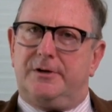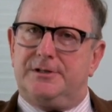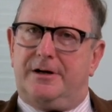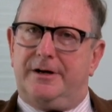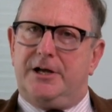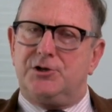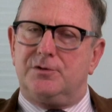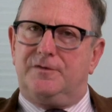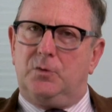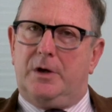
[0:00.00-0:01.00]
and so a
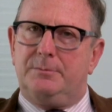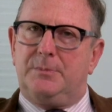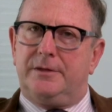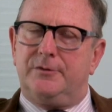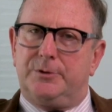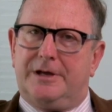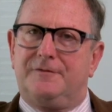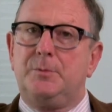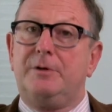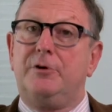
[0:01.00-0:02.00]
derogation for one month
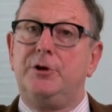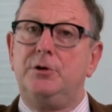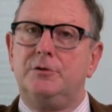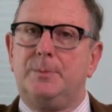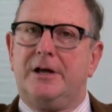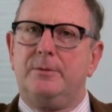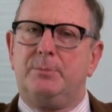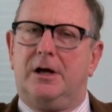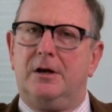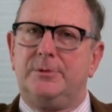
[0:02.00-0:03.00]
would have to be renewed
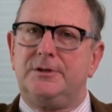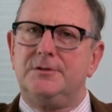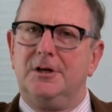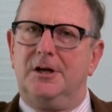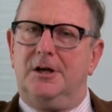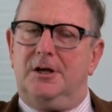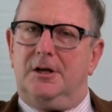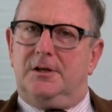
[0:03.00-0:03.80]
by the parliament.